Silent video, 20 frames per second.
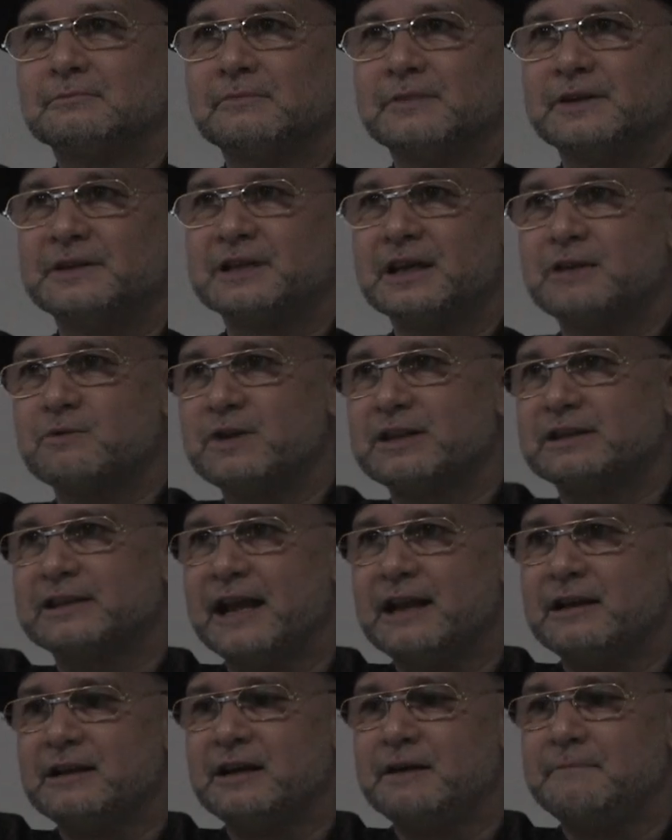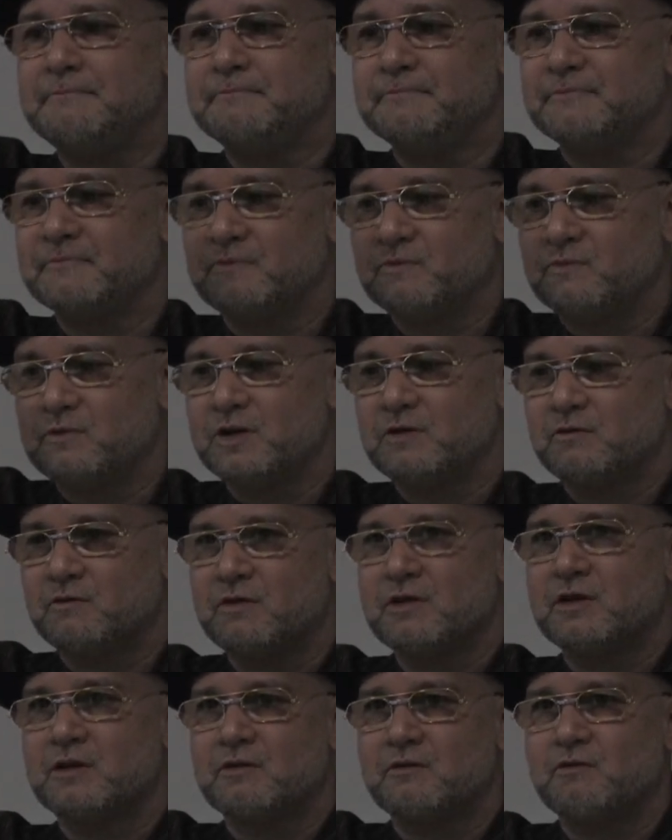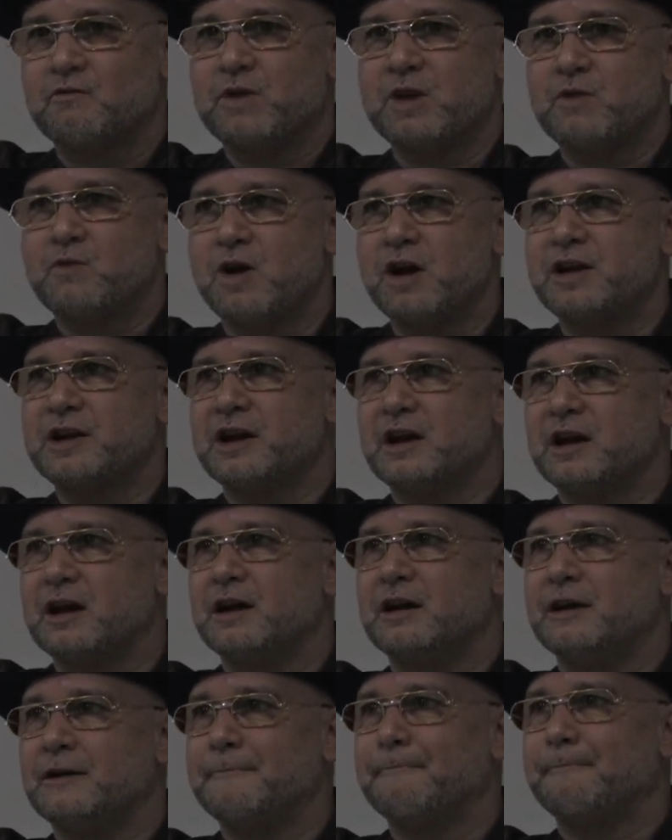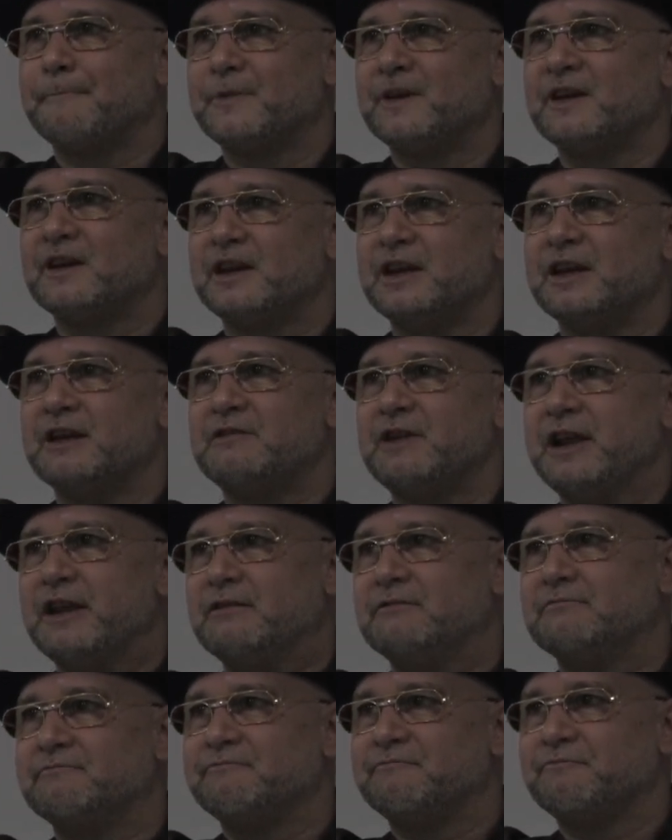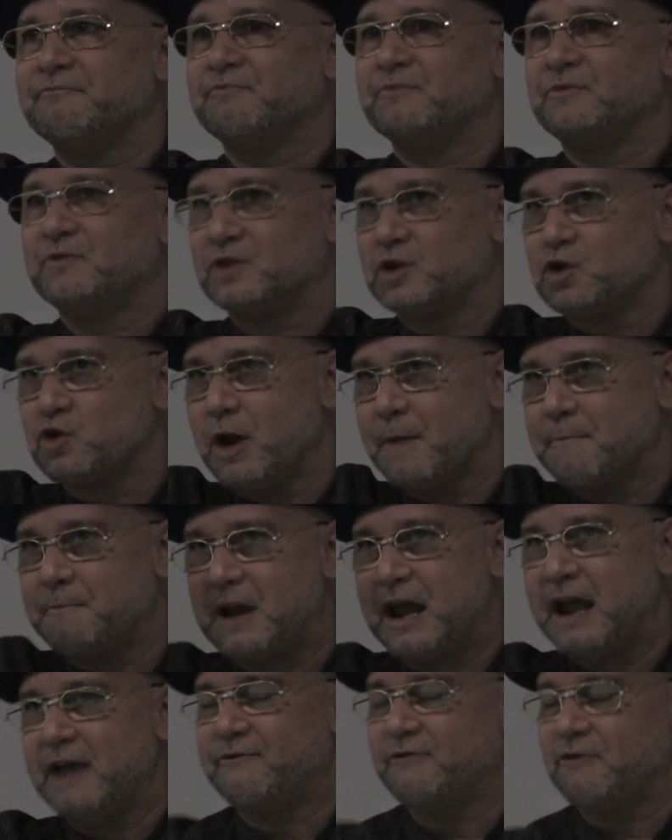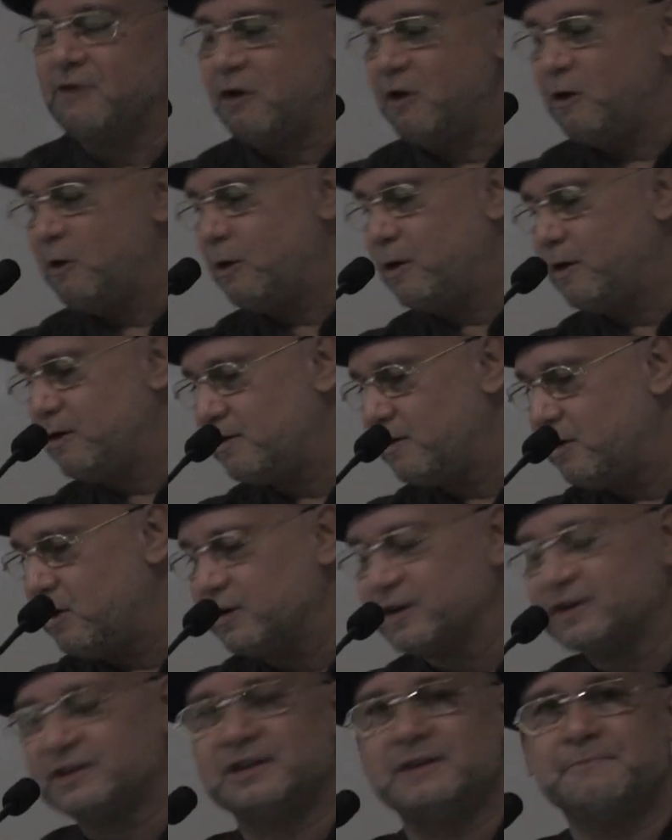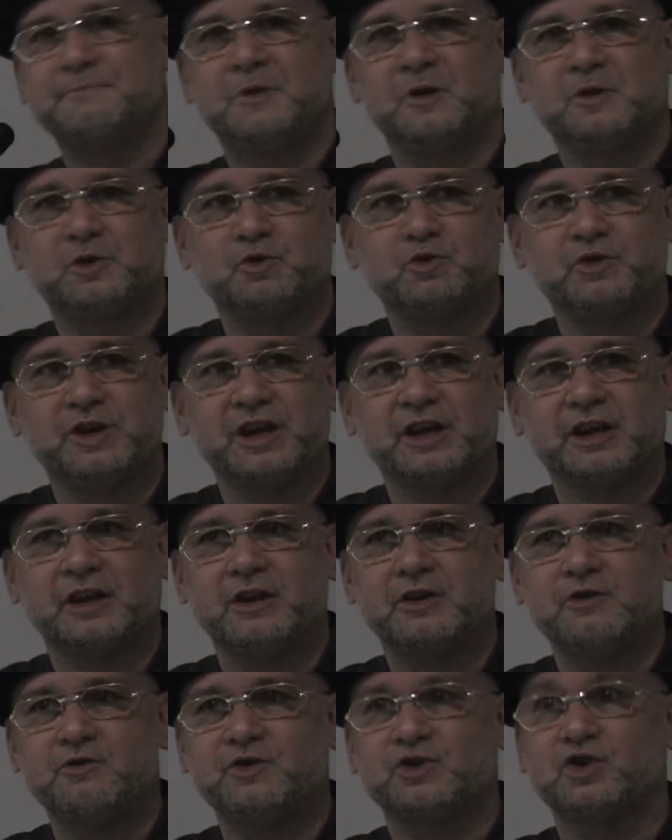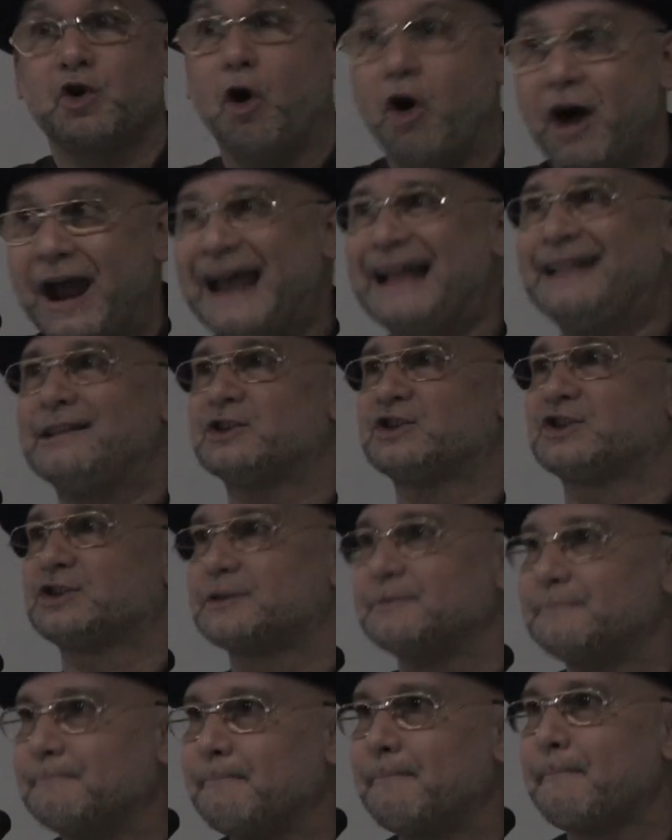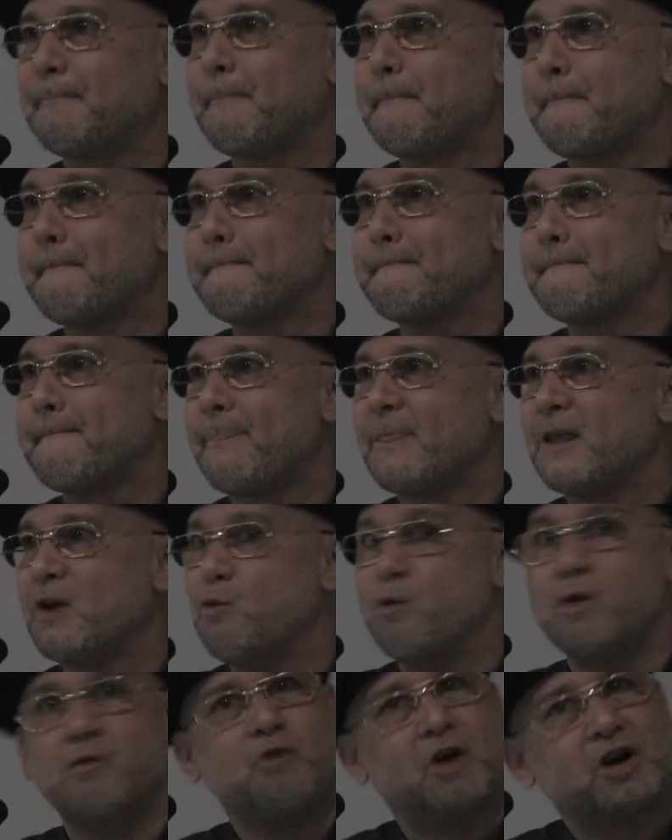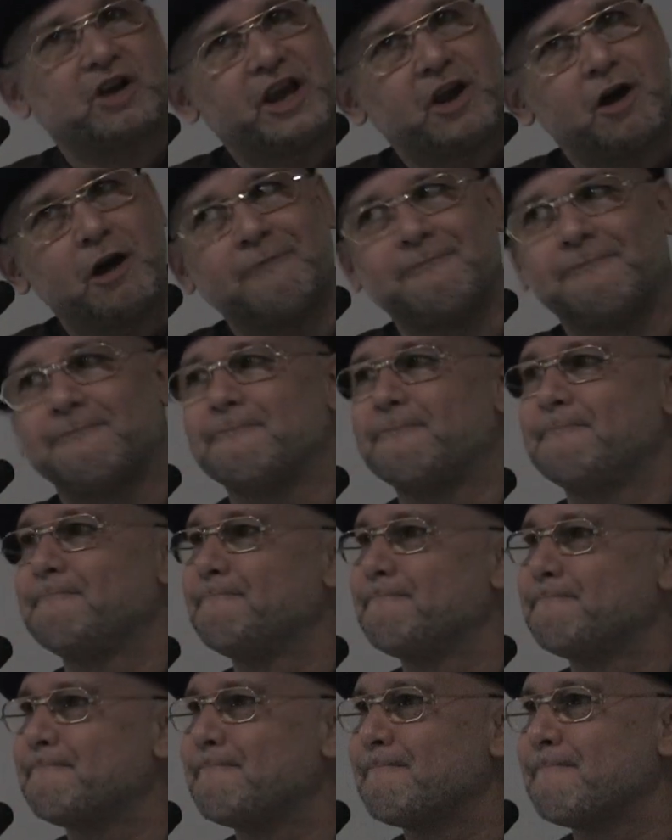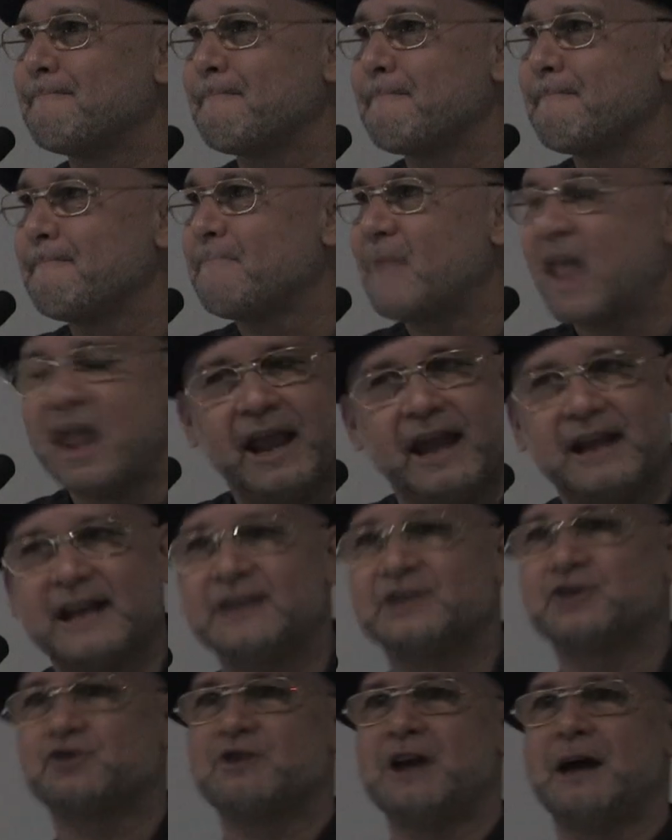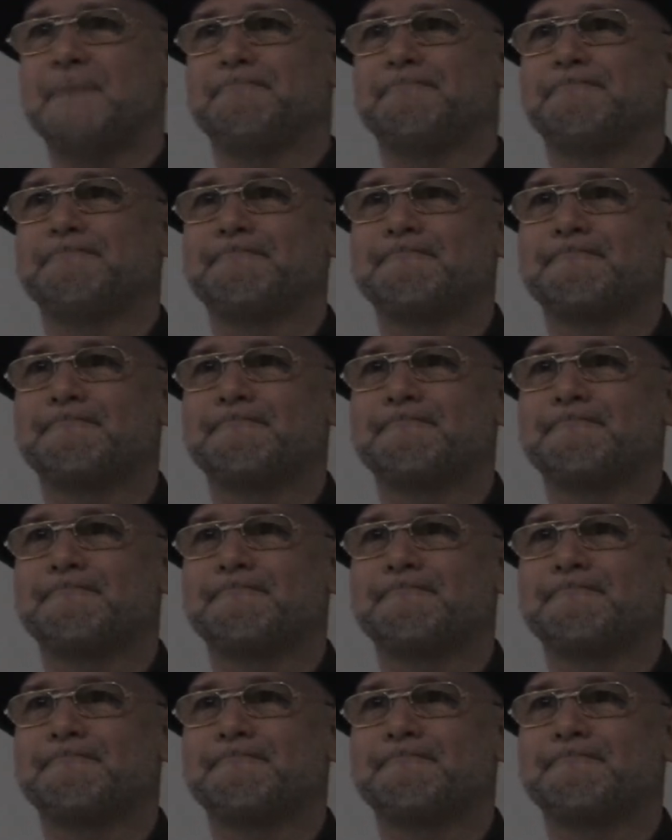We said, we tell them we want a hearing to apply for Augustine Paul to recuse, or else we're walking off. And I stood up.